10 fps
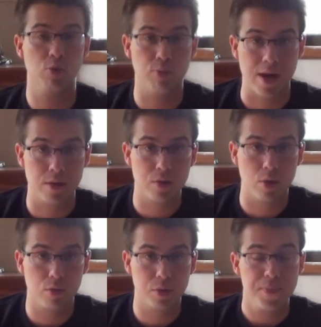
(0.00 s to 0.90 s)
your brain
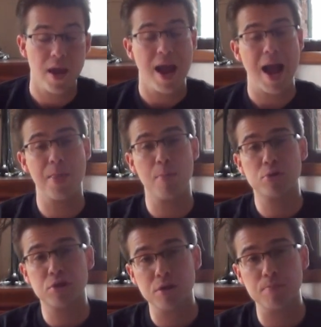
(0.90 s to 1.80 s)
cells. And the
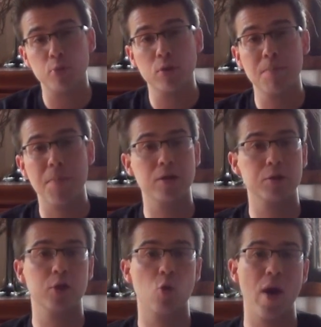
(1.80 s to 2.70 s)
most simple and
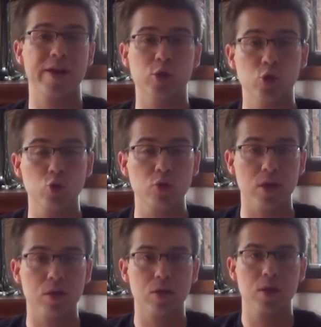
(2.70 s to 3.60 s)
basic way to do
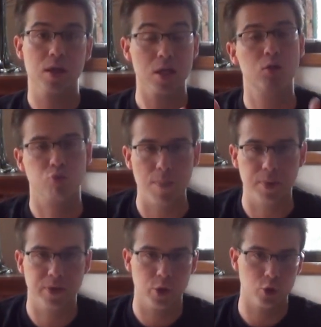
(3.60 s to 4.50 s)
this is
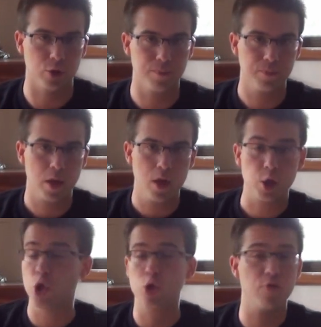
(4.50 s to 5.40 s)
repetition.
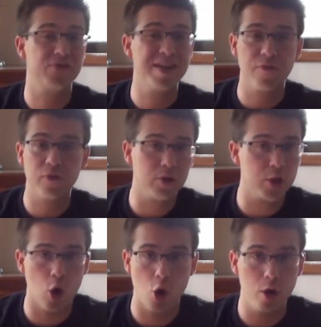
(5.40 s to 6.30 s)
You've
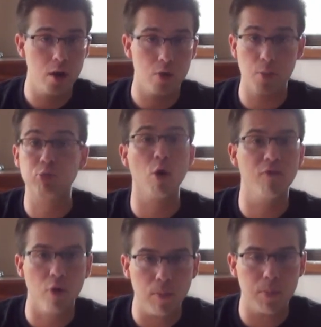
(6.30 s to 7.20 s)
definitely heard the
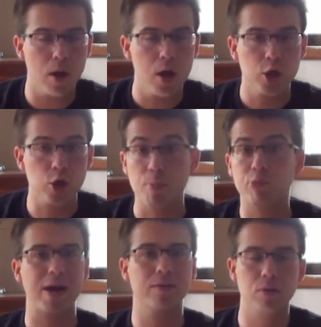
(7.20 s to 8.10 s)
proverb,
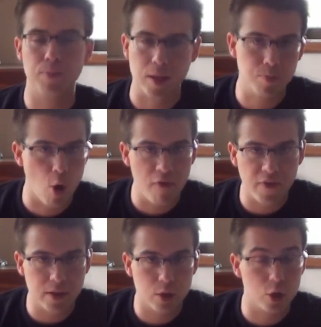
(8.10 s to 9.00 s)
practice makes
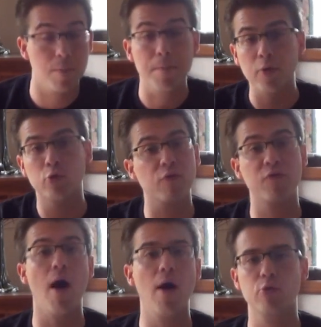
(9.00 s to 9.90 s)
perfect. Your mother or
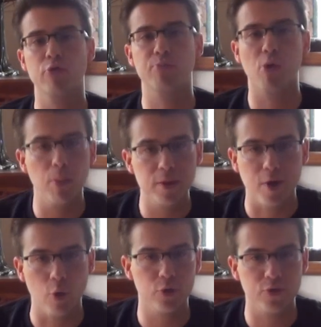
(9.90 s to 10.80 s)
father have probably
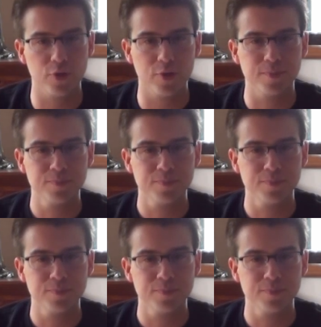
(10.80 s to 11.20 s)
told it to you.